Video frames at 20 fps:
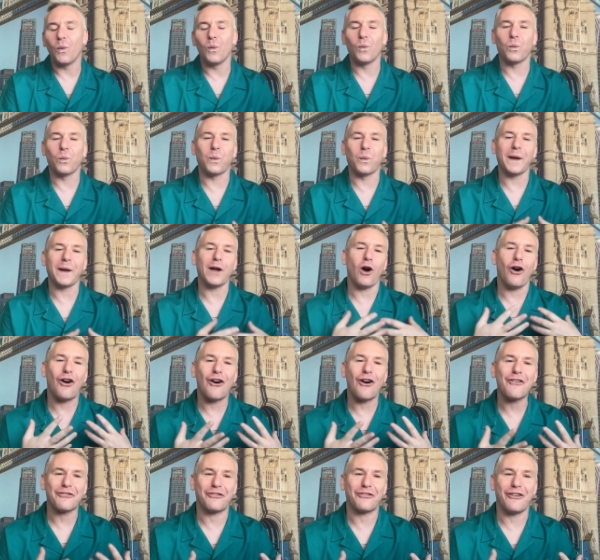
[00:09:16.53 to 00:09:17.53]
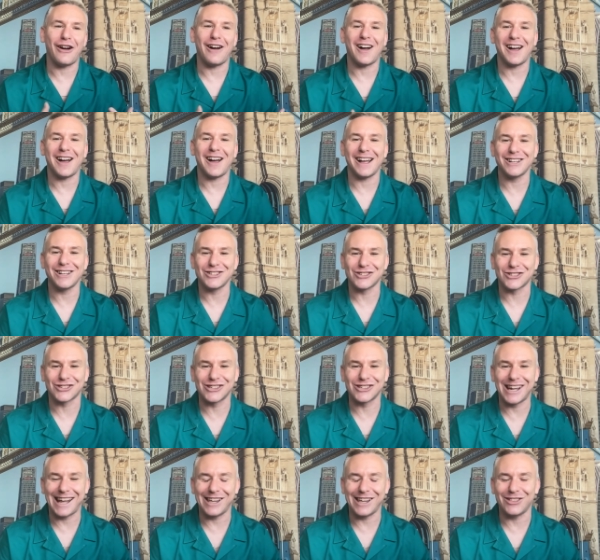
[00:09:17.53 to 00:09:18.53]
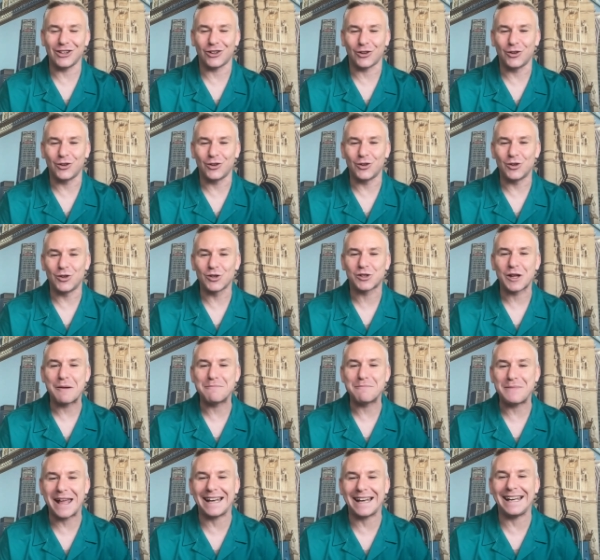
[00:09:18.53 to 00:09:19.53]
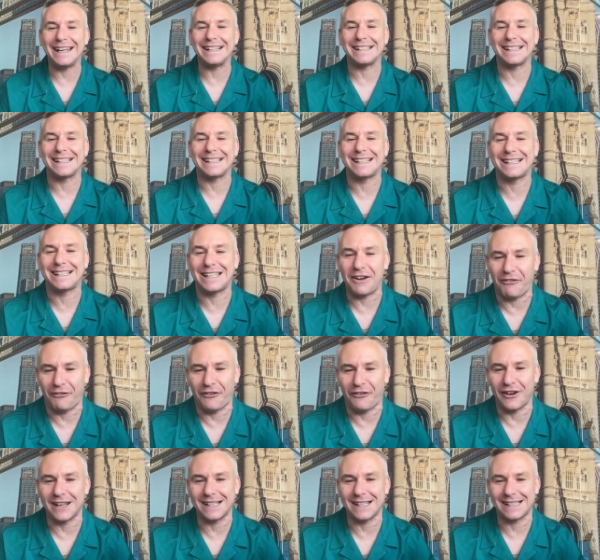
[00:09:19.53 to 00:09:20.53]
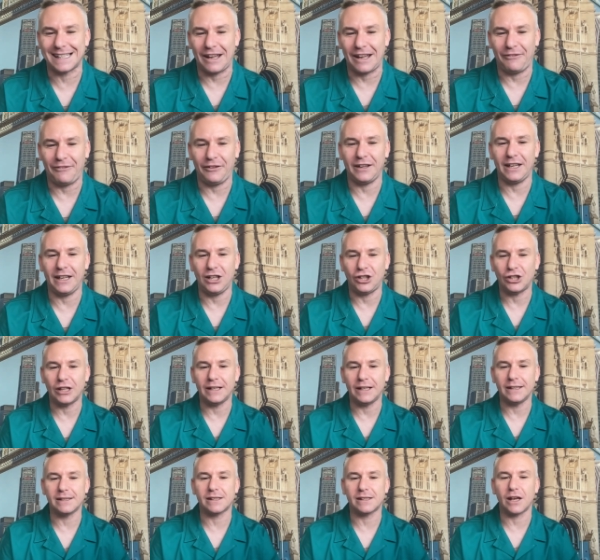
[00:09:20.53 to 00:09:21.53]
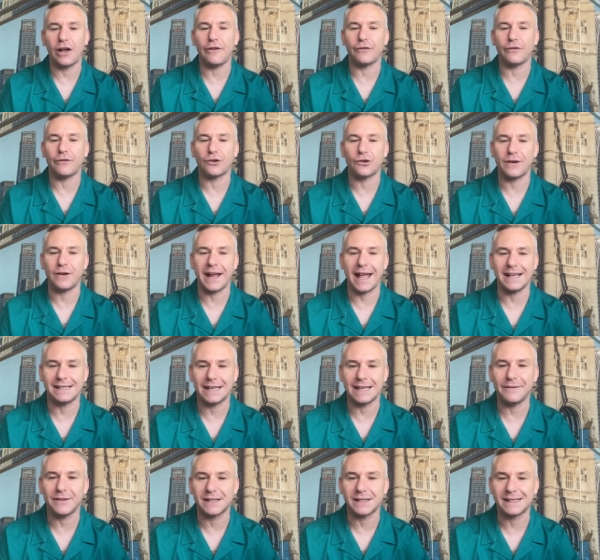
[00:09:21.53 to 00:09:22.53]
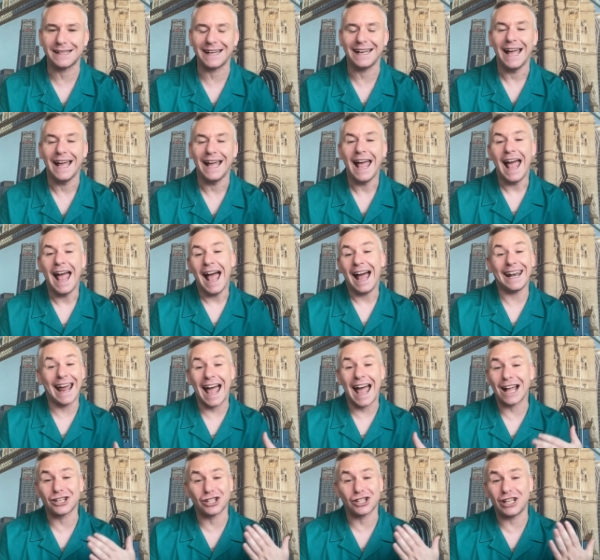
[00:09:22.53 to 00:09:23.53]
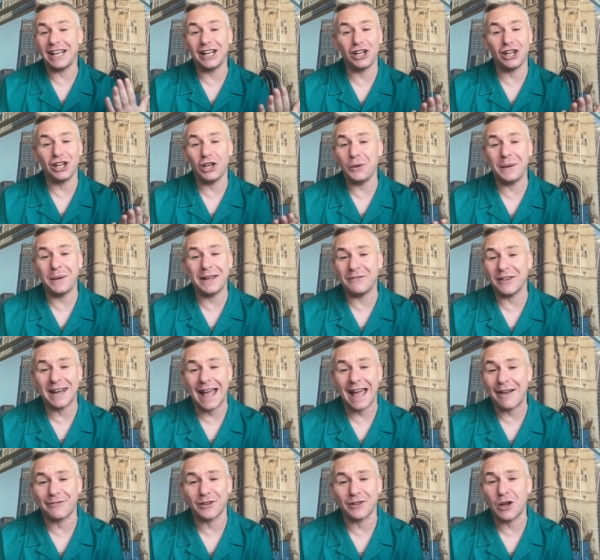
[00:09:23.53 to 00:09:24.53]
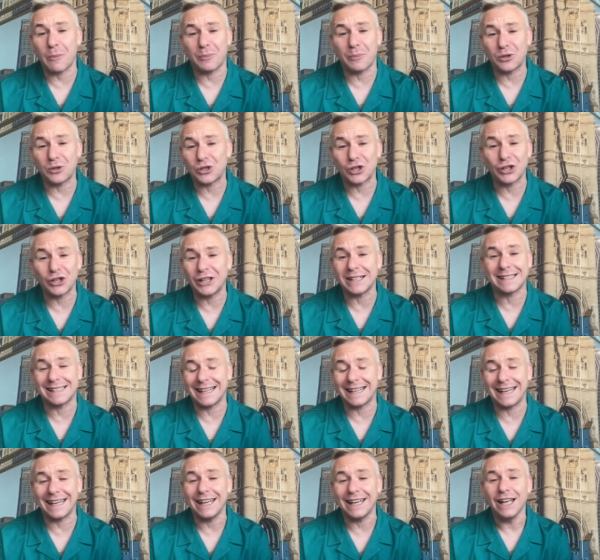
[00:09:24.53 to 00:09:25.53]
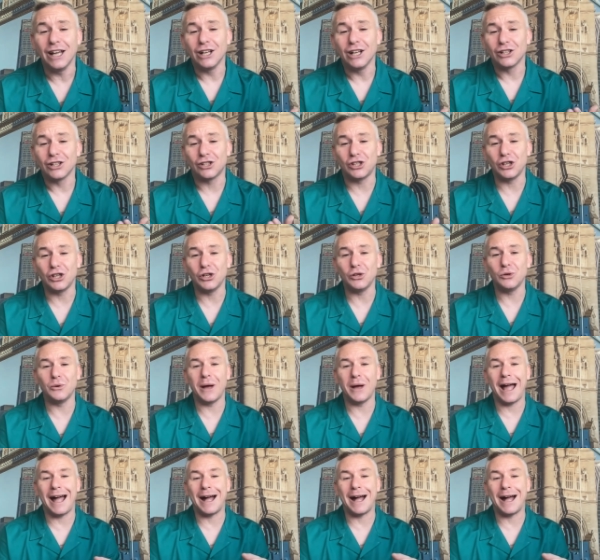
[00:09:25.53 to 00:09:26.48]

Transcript: we offer in the course many different definitions of creativity, and actually you even have the opportunity to